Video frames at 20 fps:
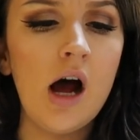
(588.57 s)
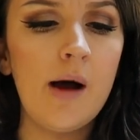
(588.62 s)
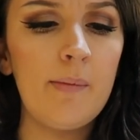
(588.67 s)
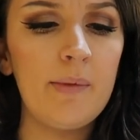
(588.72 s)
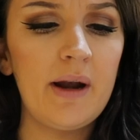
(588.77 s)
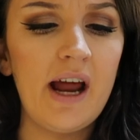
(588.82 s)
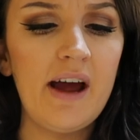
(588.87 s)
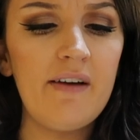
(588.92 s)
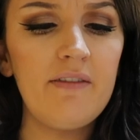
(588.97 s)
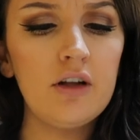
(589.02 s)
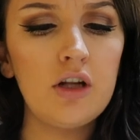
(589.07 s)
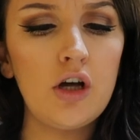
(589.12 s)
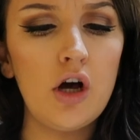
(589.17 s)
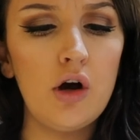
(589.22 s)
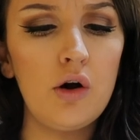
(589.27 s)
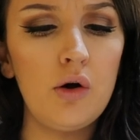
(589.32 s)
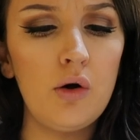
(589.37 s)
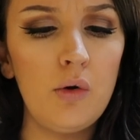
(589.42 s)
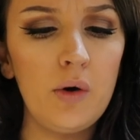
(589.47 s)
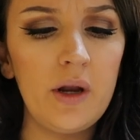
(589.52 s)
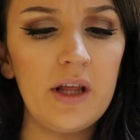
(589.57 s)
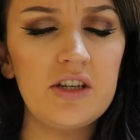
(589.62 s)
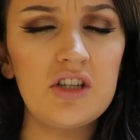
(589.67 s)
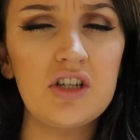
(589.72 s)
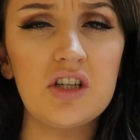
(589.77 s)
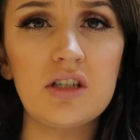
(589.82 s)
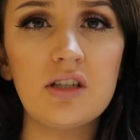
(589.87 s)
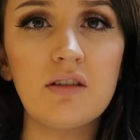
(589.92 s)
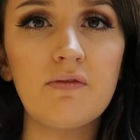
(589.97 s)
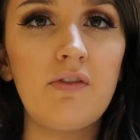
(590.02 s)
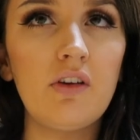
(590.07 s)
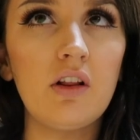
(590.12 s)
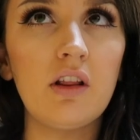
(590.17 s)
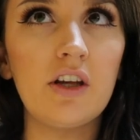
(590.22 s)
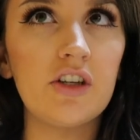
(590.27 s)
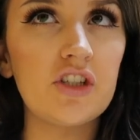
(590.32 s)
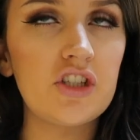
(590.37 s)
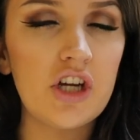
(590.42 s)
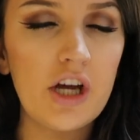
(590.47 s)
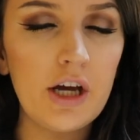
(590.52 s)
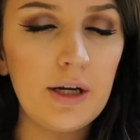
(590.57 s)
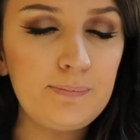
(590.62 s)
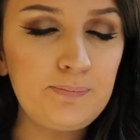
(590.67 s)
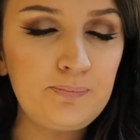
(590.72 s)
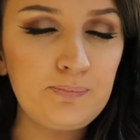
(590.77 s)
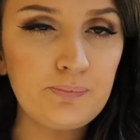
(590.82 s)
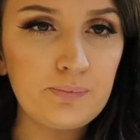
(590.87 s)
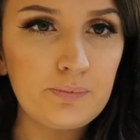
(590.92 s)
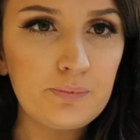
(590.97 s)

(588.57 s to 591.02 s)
And I have a code. It's just Felicia